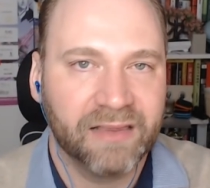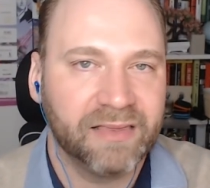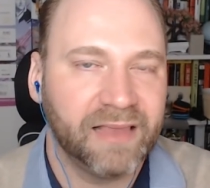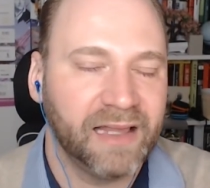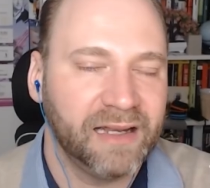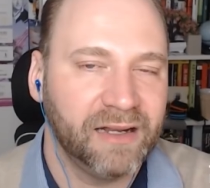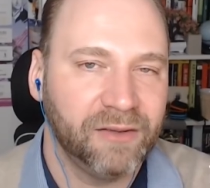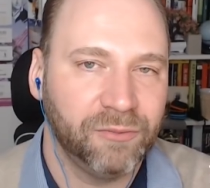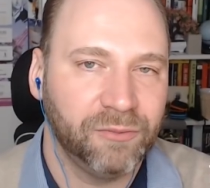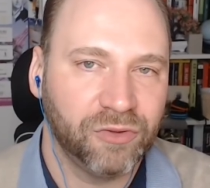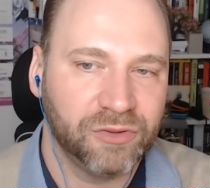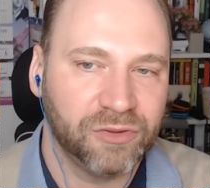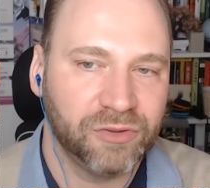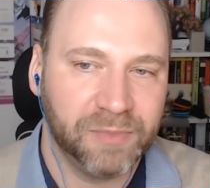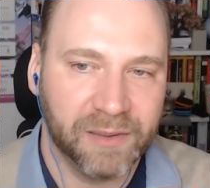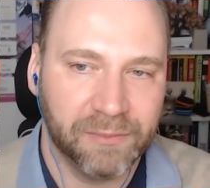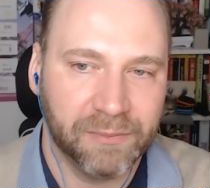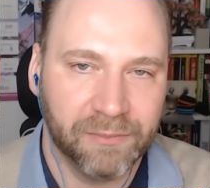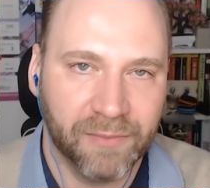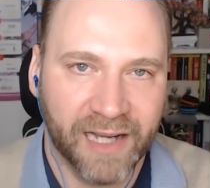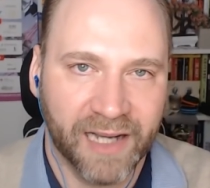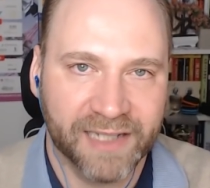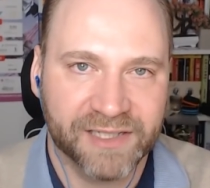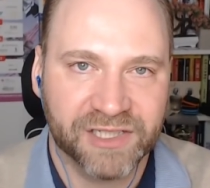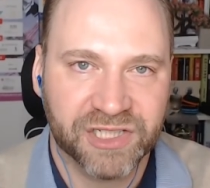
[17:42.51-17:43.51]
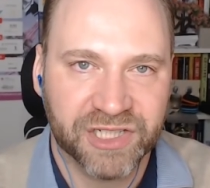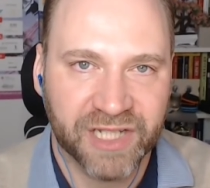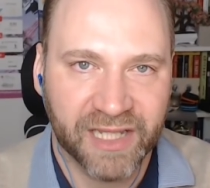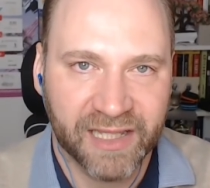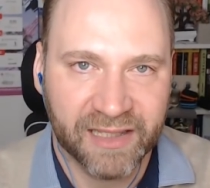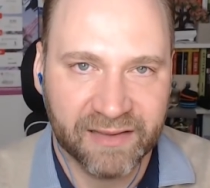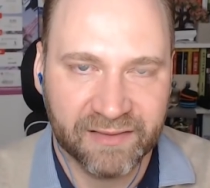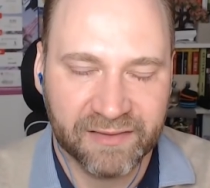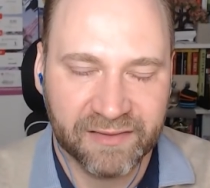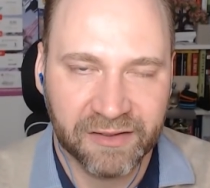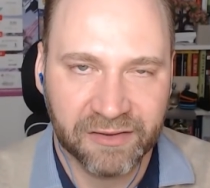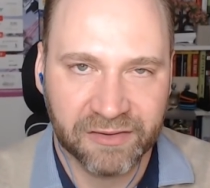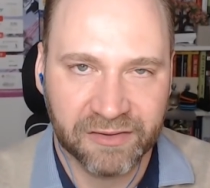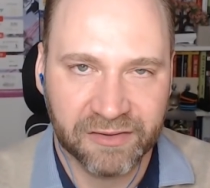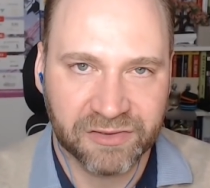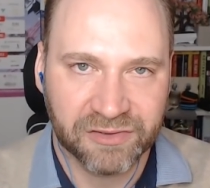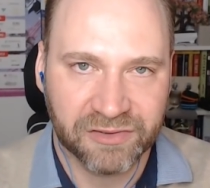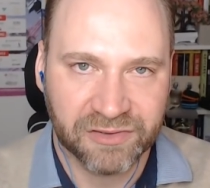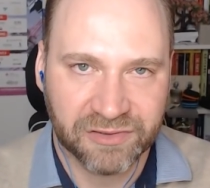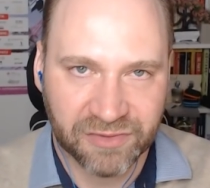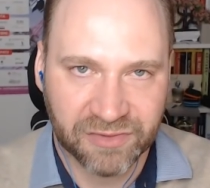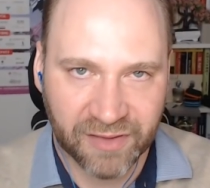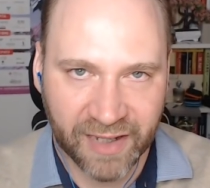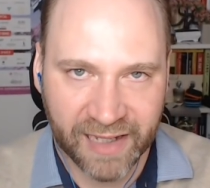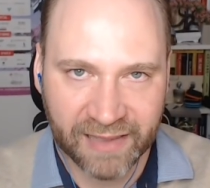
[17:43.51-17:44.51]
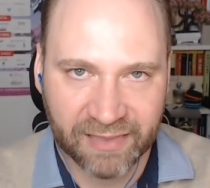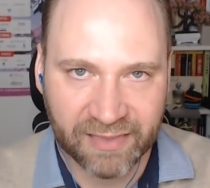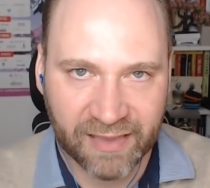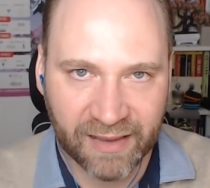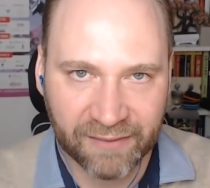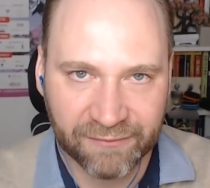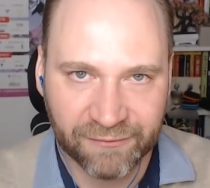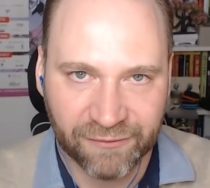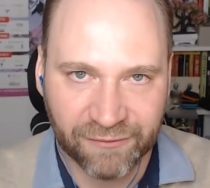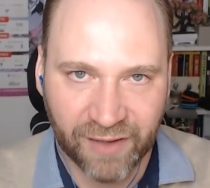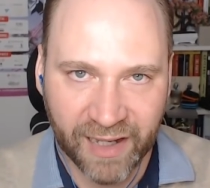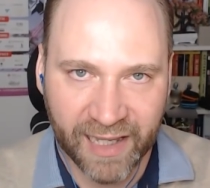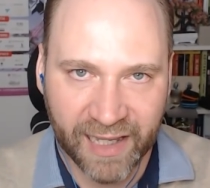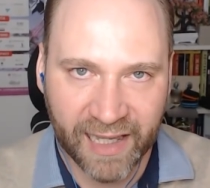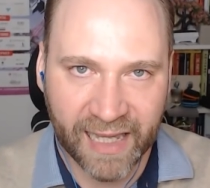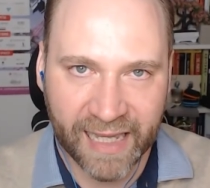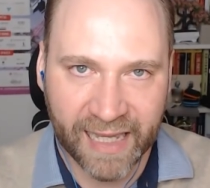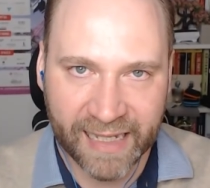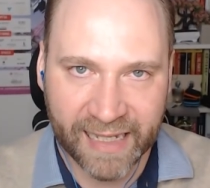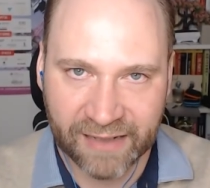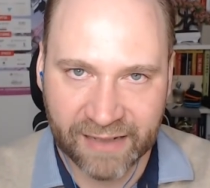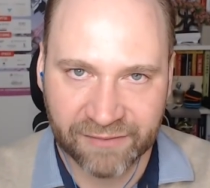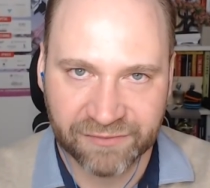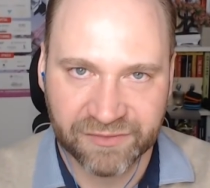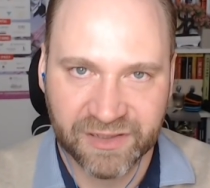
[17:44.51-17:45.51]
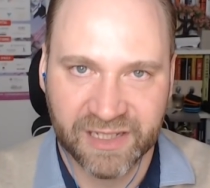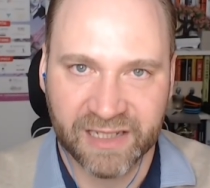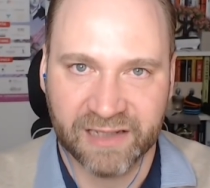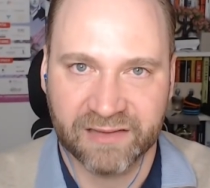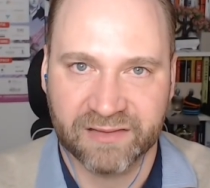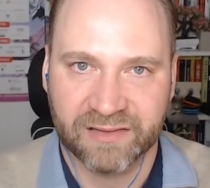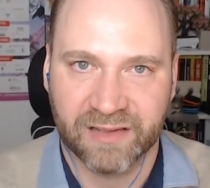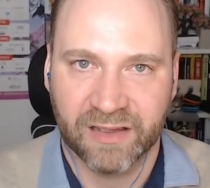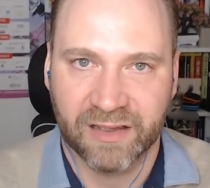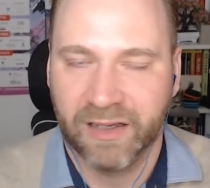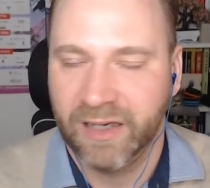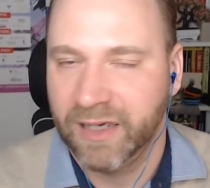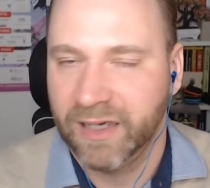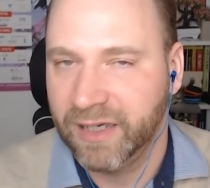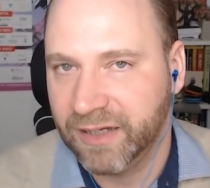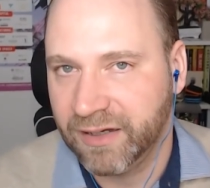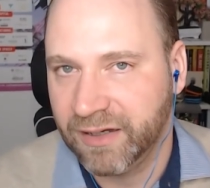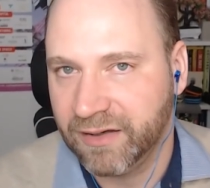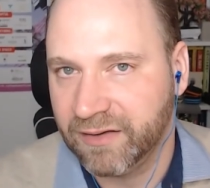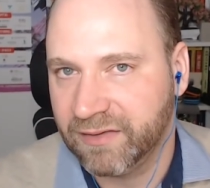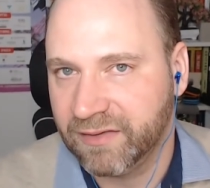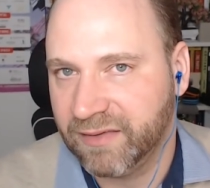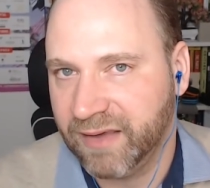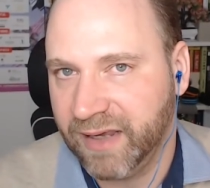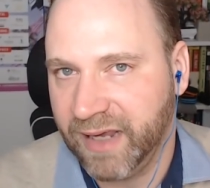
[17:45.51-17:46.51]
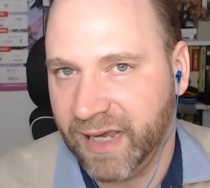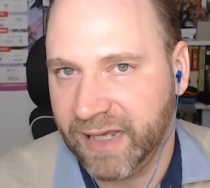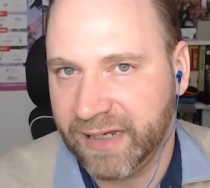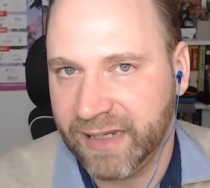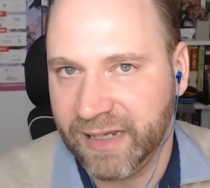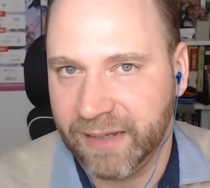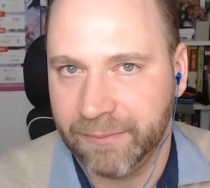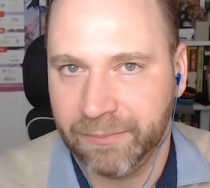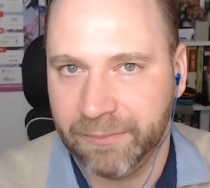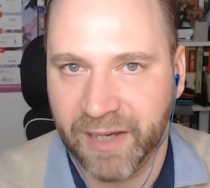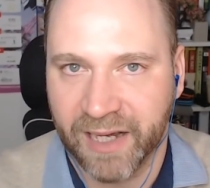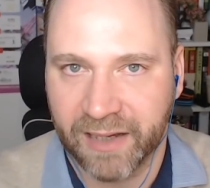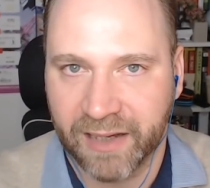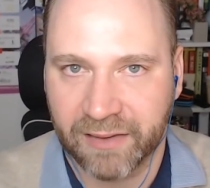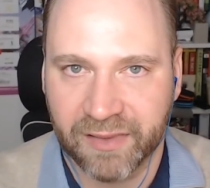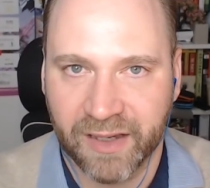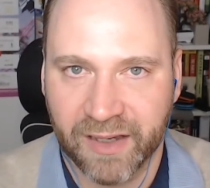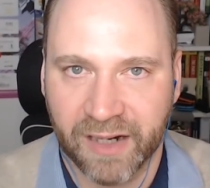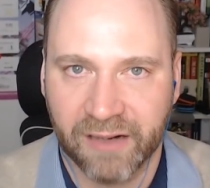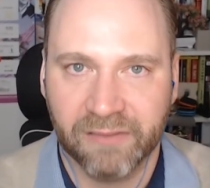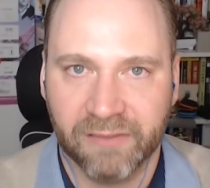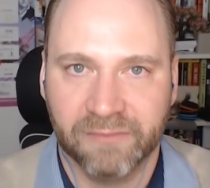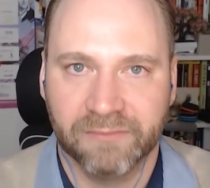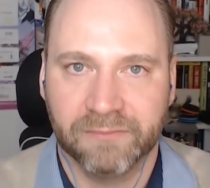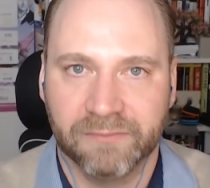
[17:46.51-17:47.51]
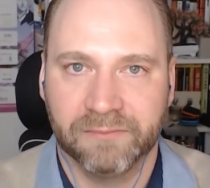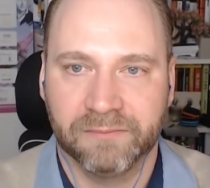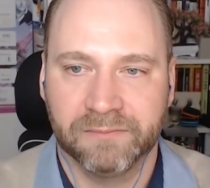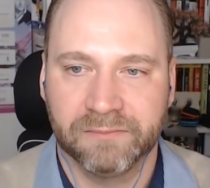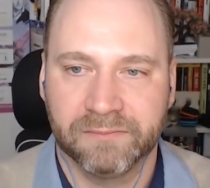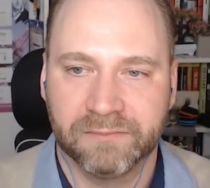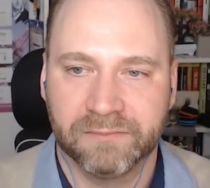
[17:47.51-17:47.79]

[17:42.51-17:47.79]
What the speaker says: then it would be much easier to trade them via NFTs. You see any impact there?